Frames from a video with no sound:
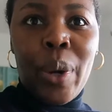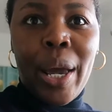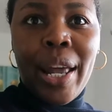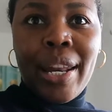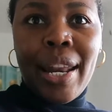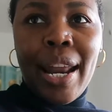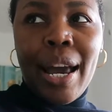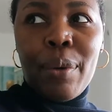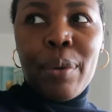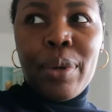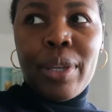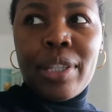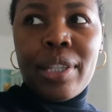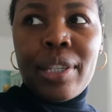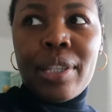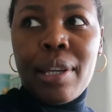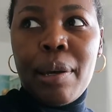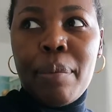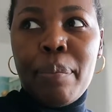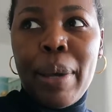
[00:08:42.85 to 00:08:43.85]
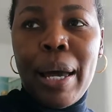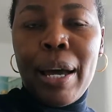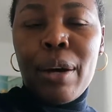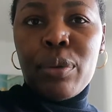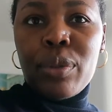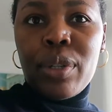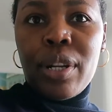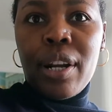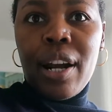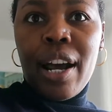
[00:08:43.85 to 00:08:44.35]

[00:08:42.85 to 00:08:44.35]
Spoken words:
and now it's about,